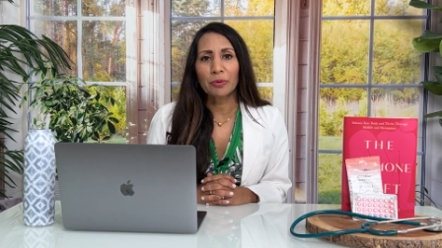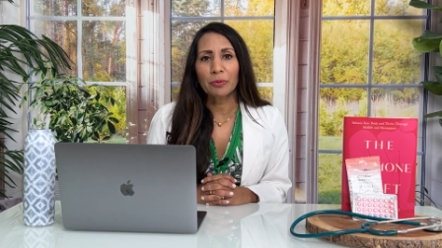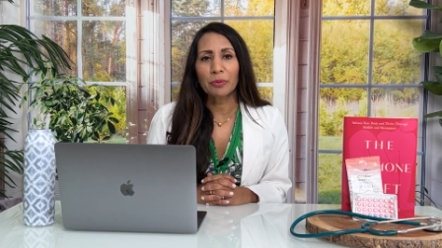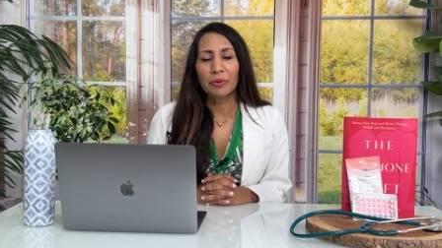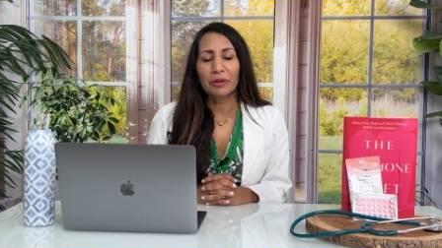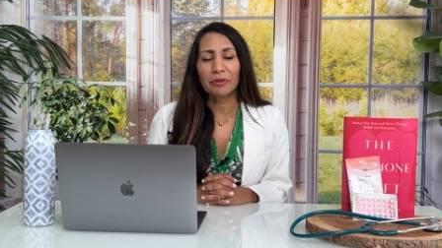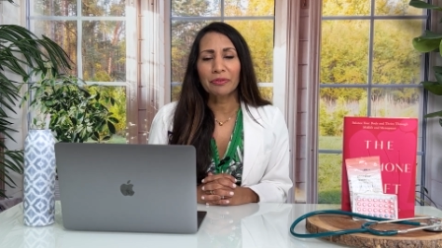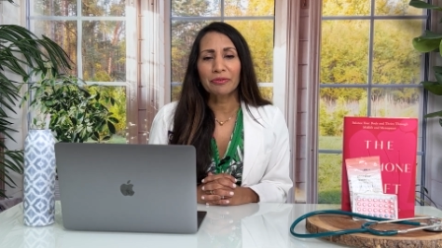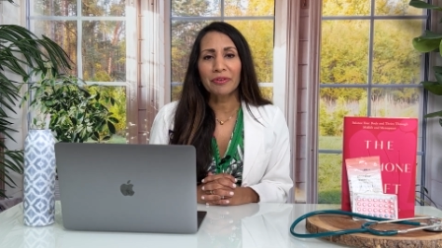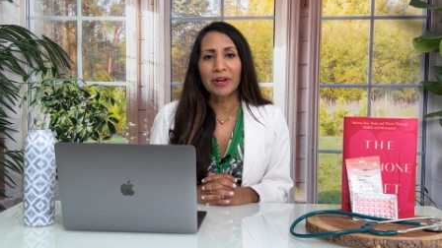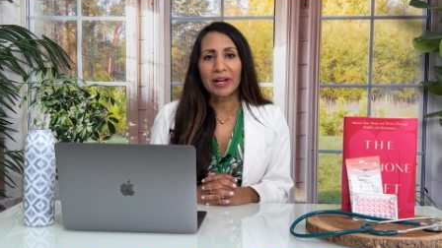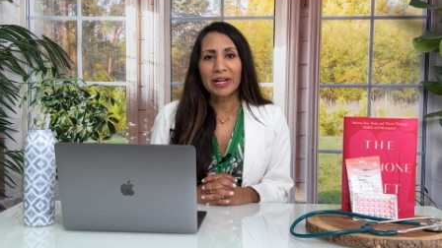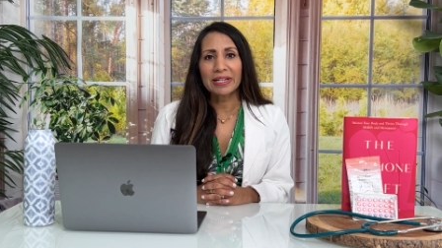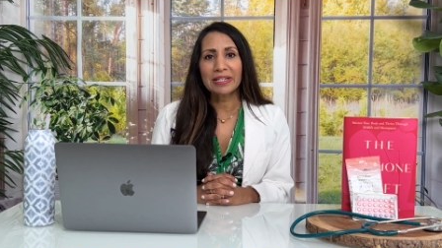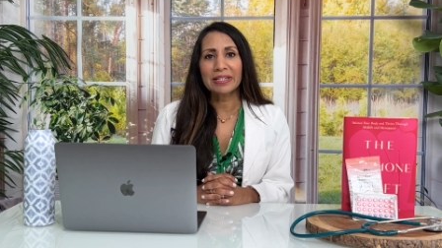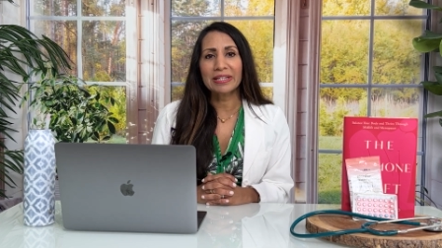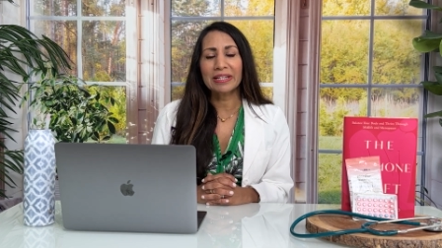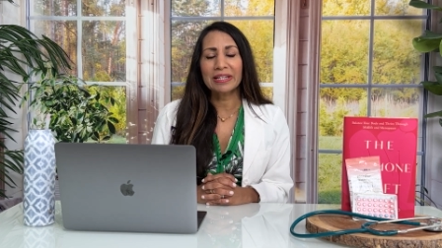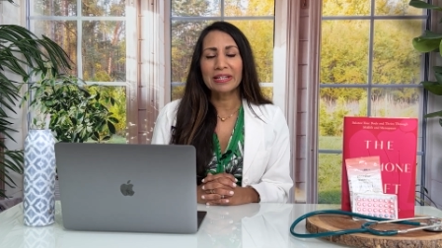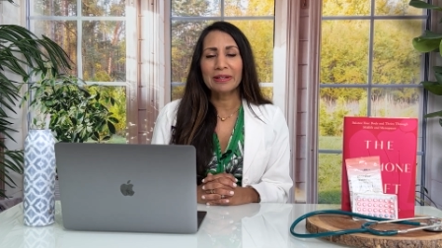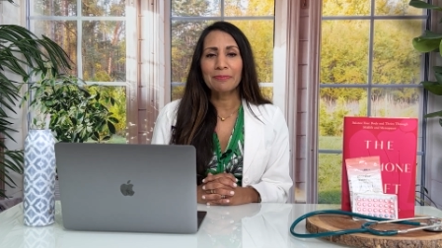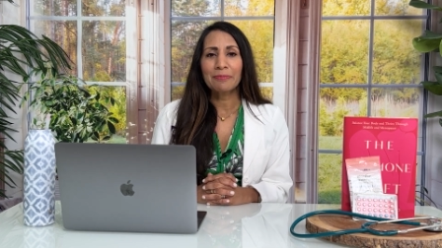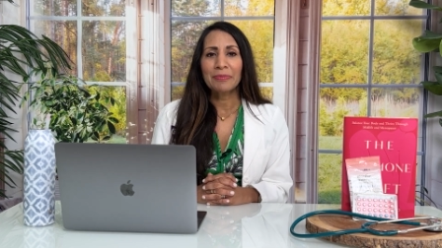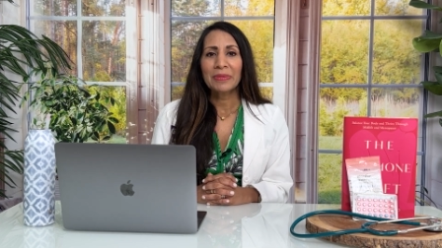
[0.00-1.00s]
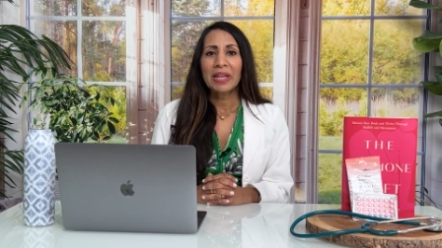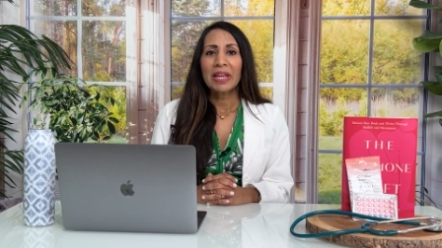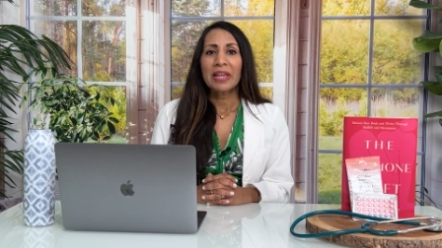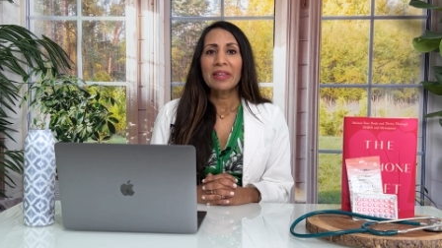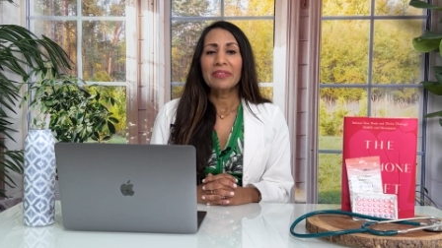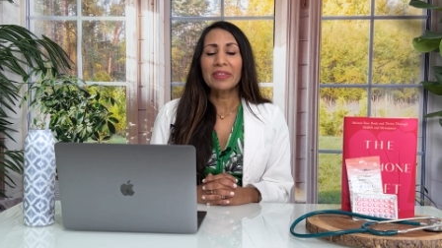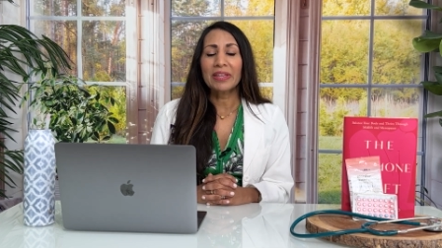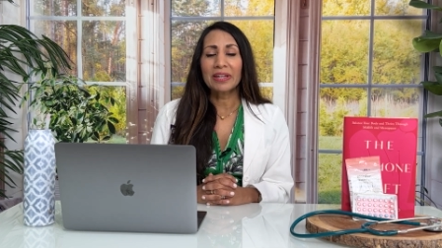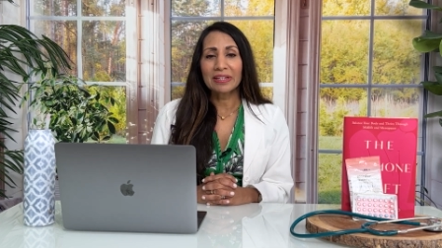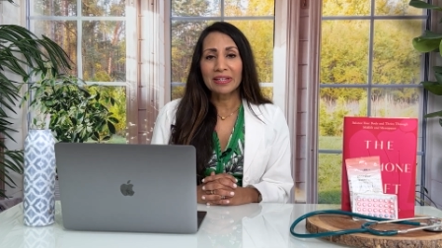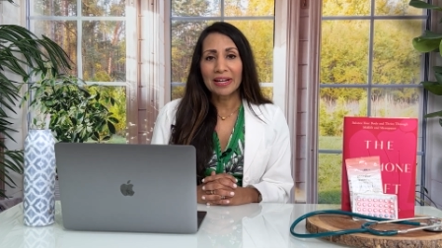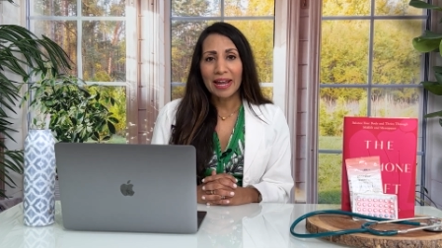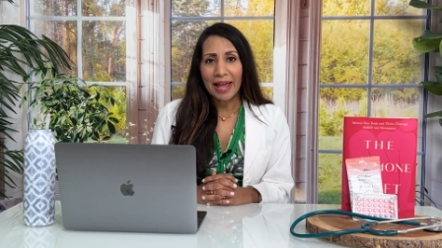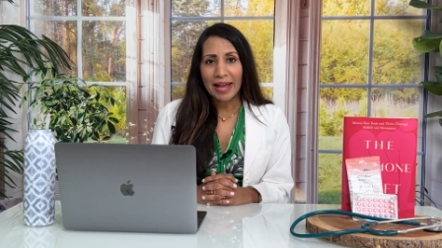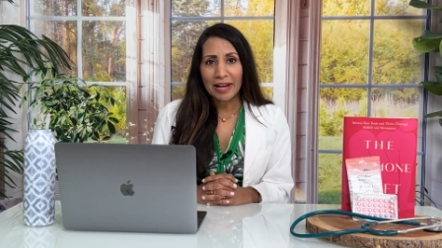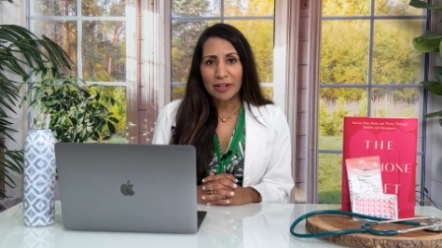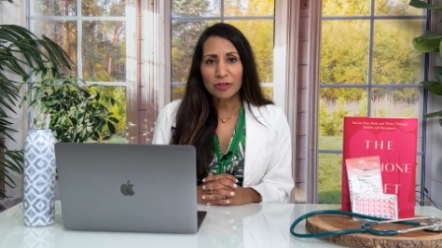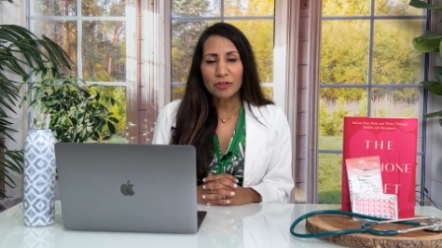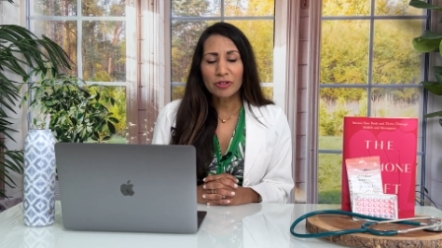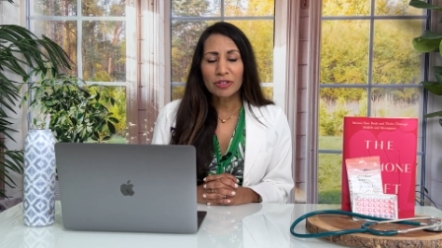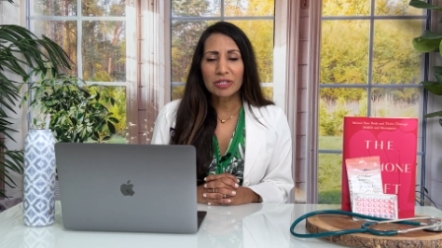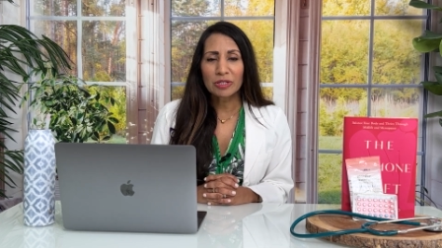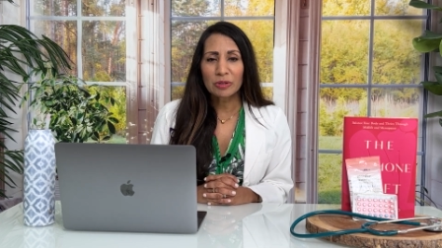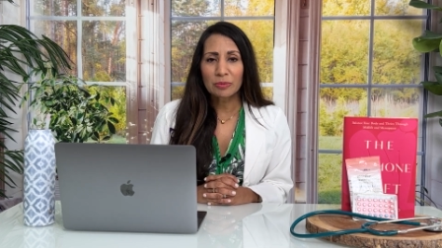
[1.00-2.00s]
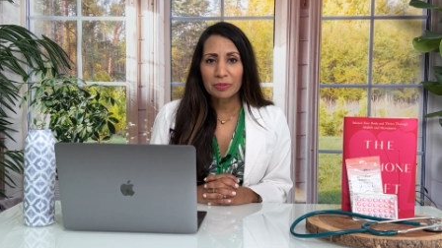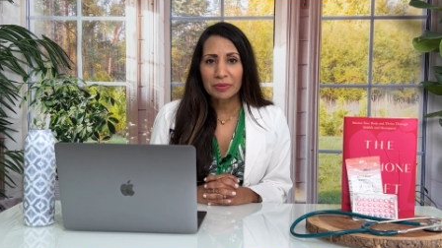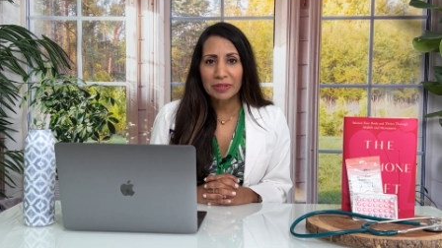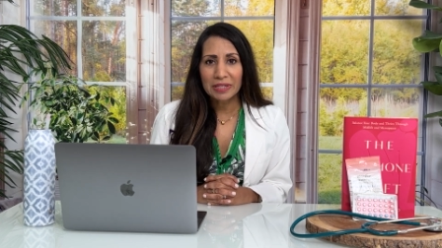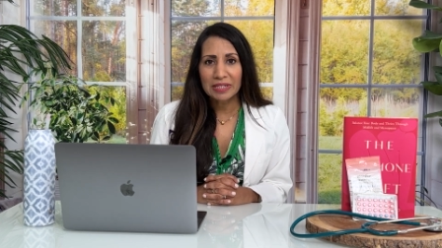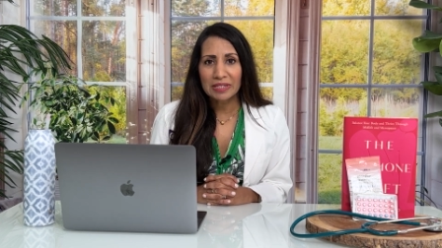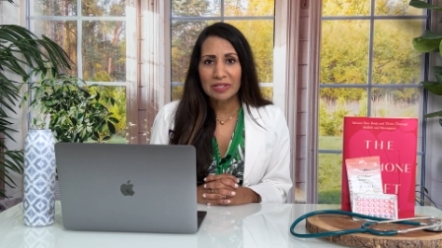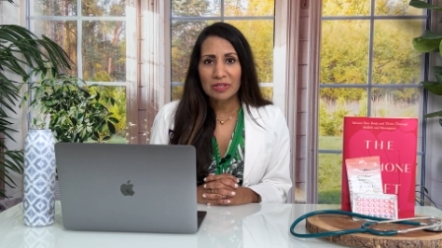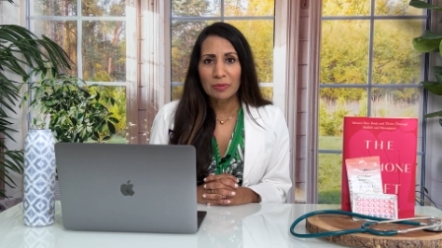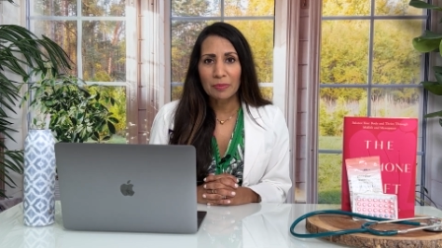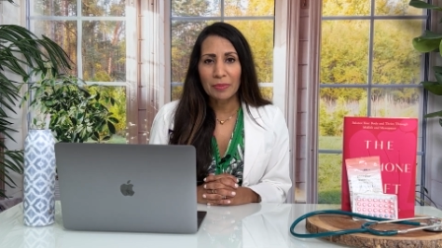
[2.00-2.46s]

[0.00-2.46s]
we're finding that it actually depletes the